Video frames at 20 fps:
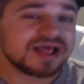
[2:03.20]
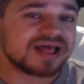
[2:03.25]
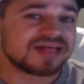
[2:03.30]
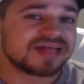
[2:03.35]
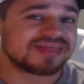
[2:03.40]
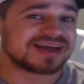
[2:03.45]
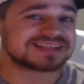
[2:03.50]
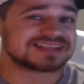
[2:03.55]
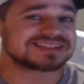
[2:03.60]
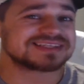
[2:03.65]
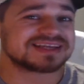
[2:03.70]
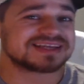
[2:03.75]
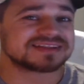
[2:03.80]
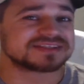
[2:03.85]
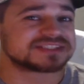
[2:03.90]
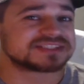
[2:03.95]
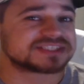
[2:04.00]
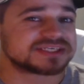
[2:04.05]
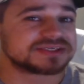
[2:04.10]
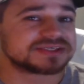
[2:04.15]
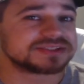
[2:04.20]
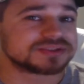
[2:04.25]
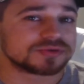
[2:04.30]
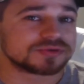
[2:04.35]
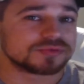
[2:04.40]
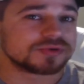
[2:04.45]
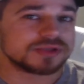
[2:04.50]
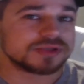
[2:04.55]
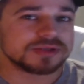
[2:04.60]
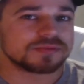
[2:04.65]
That's another series to
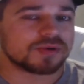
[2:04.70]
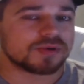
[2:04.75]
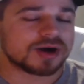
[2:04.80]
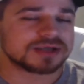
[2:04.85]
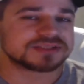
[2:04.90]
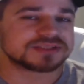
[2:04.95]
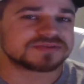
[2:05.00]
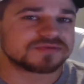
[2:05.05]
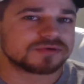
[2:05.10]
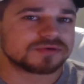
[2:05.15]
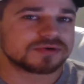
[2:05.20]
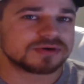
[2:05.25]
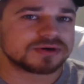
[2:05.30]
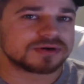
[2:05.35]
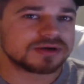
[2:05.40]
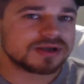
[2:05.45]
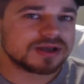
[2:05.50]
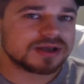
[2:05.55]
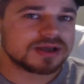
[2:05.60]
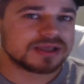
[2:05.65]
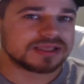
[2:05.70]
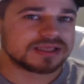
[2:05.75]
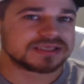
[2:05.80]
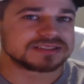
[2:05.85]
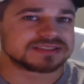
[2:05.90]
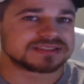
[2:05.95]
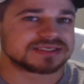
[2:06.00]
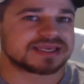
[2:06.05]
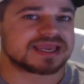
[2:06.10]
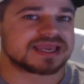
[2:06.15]
really watch for
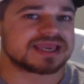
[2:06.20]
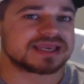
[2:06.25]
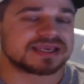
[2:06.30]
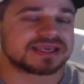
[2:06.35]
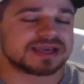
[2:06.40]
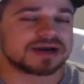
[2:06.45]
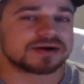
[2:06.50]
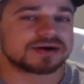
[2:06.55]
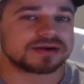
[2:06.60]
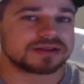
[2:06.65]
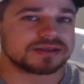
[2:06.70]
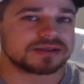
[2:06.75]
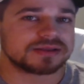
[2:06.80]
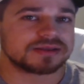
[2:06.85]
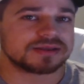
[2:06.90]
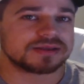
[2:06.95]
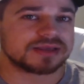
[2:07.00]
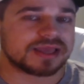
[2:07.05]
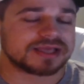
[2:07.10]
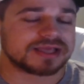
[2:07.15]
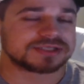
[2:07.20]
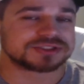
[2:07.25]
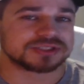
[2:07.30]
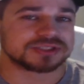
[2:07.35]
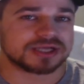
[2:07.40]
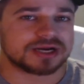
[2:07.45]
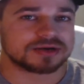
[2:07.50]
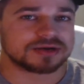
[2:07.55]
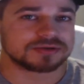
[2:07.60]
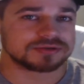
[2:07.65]
is the Kane County and
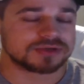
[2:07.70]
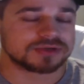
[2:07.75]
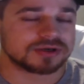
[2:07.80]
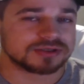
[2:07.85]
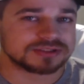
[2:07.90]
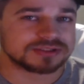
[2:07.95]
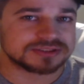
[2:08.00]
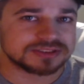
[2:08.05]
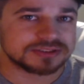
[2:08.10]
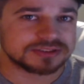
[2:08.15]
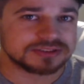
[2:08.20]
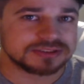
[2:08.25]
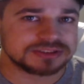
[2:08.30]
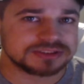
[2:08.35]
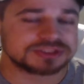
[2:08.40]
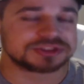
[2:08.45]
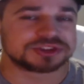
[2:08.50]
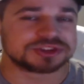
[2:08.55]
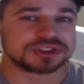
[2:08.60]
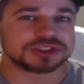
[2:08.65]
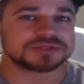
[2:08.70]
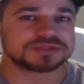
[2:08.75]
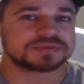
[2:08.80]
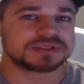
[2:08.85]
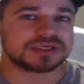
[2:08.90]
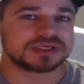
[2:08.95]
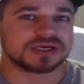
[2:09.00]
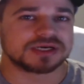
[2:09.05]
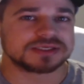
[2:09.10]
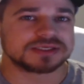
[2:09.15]
Chicago Dog series, just
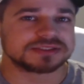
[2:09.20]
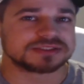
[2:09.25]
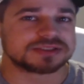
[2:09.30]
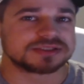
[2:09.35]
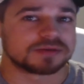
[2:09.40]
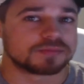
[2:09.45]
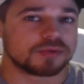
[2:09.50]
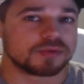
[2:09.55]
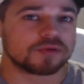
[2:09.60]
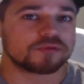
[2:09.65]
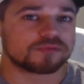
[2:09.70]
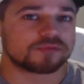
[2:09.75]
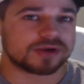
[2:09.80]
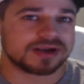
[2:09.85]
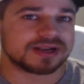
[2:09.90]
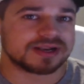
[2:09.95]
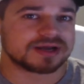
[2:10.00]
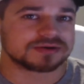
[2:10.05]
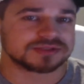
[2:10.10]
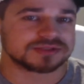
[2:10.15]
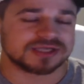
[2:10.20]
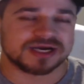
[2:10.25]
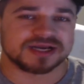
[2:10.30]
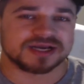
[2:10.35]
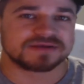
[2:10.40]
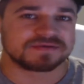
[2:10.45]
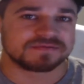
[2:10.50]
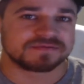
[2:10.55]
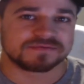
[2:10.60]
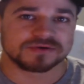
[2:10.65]
because they're both right now tied
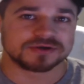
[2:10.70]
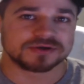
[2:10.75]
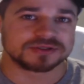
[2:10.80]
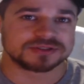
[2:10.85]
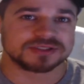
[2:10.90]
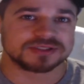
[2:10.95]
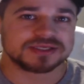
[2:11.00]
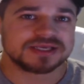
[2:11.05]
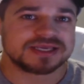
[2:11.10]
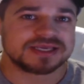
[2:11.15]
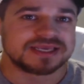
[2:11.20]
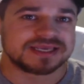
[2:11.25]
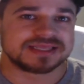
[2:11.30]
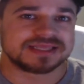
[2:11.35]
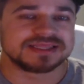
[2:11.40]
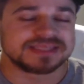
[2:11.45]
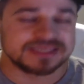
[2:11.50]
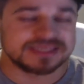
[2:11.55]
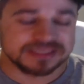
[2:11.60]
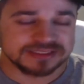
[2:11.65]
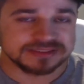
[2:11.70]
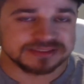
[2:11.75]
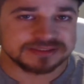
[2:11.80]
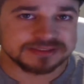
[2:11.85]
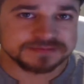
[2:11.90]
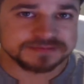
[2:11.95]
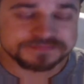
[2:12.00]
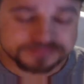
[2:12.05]
for first in the East.